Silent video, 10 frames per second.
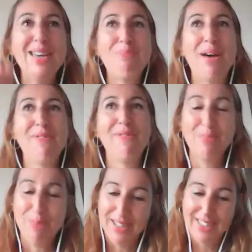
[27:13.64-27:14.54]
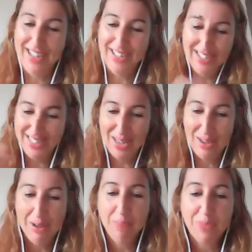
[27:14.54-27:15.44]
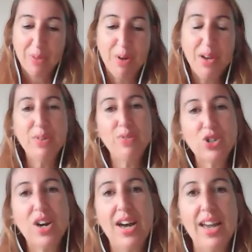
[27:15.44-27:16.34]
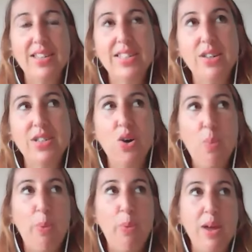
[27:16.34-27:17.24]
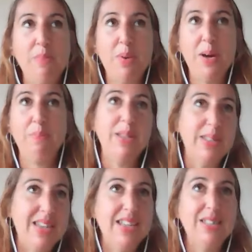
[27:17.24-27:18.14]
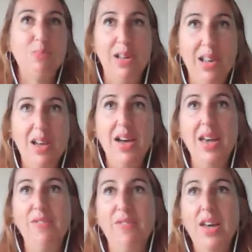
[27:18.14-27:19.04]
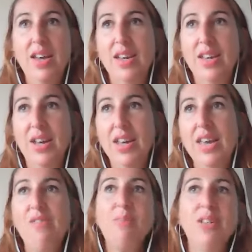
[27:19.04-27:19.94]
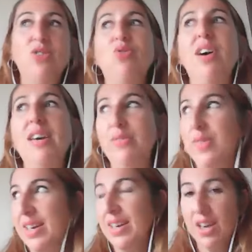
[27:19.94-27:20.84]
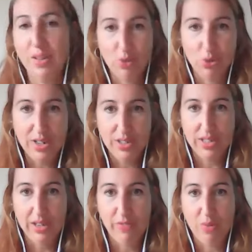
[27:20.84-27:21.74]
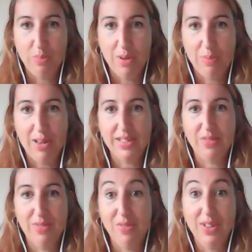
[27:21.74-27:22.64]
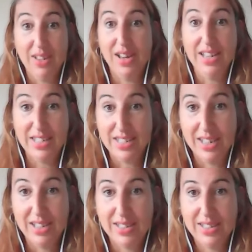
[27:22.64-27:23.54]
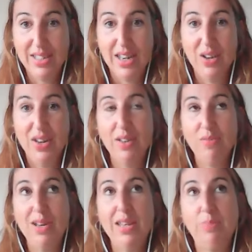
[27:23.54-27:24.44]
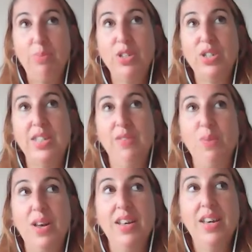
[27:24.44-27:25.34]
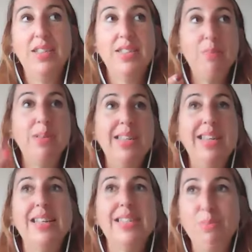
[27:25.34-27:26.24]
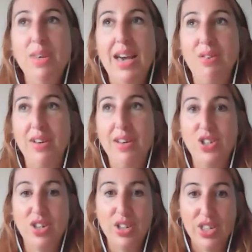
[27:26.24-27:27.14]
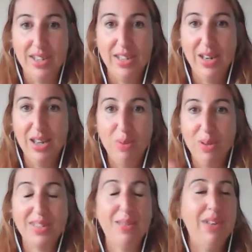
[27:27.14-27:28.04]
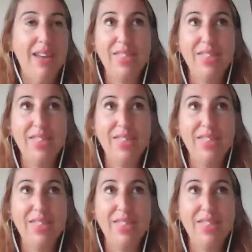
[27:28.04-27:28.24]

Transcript: imperfect person. It's like, I will try, and so to operate my business, my life, you know, even my driving, I will try and do it from a place of love and kindness, you know. And I'm really appreciative when somebody lets me out at a junction, you know, because yeah. I'm like,